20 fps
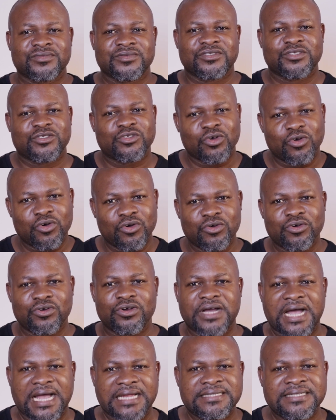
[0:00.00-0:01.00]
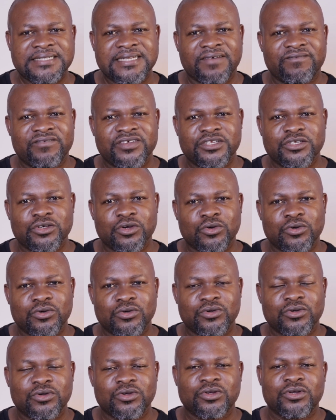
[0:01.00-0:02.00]
So I did a video
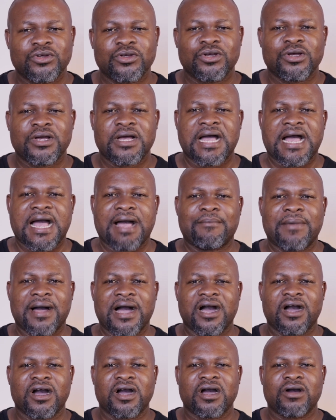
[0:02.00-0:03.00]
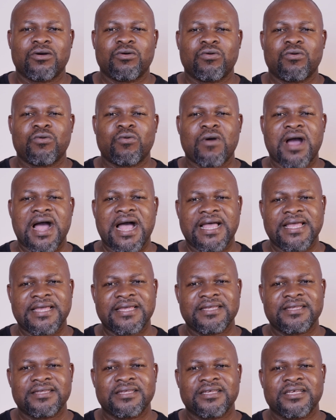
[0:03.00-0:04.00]
about why